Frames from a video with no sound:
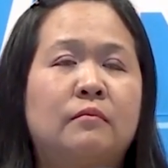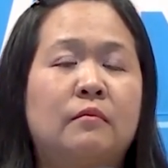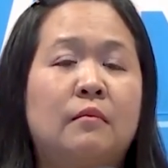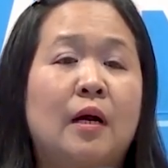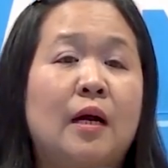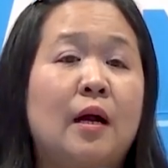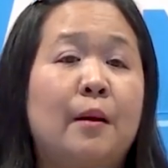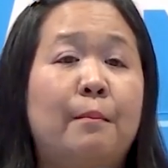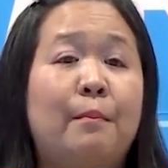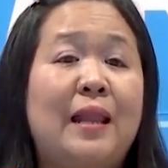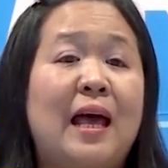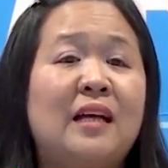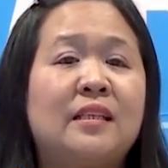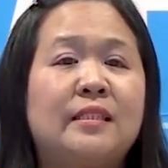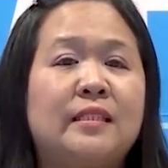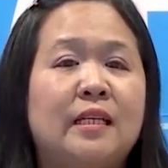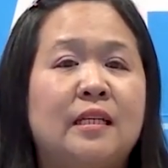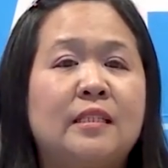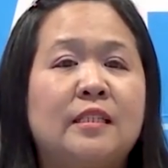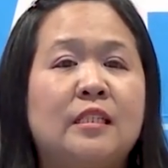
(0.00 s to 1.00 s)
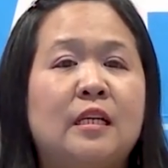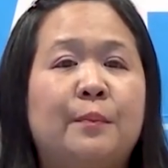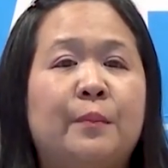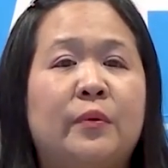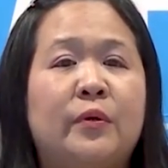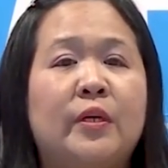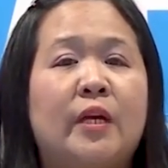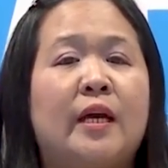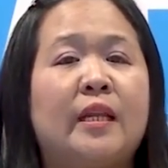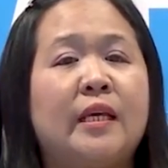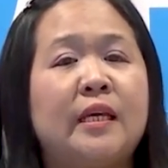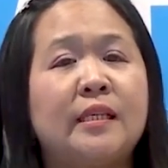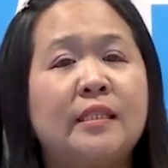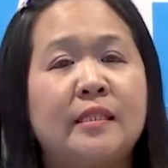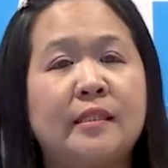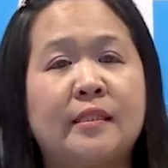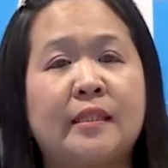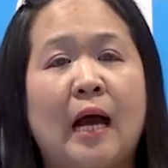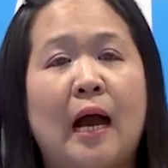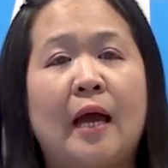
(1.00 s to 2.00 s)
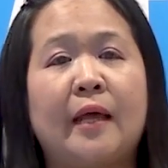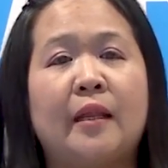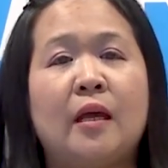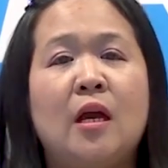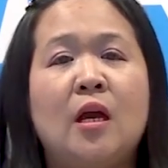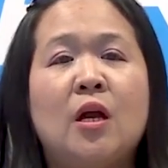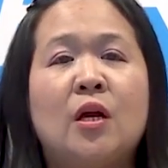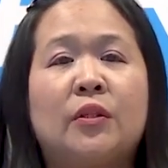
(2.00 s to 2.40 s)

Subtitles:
mga blood cells na po yan is done